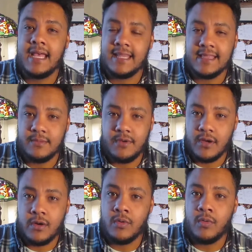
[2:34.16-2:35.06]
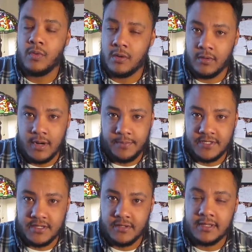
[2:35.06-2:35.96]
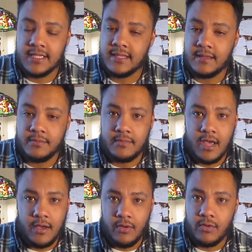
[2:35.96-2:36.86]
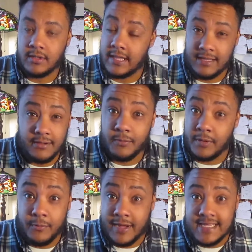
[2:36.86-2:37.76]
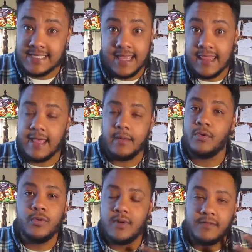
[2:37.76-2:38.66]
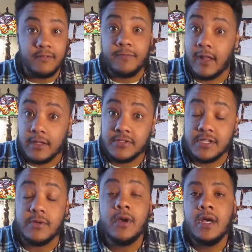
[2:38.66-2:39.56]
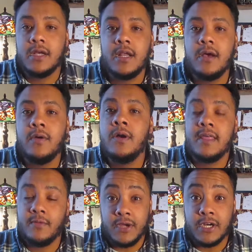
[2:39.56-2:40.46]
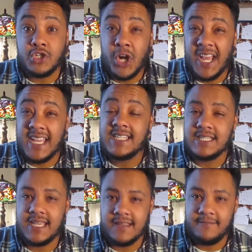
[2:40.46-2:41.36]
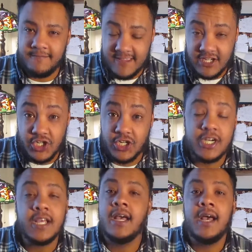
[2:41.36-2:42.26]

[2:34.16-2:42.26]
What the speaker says: and let them know what we're up to. Let them know, like when I say them, whoever follows you, know that we are trying to get featured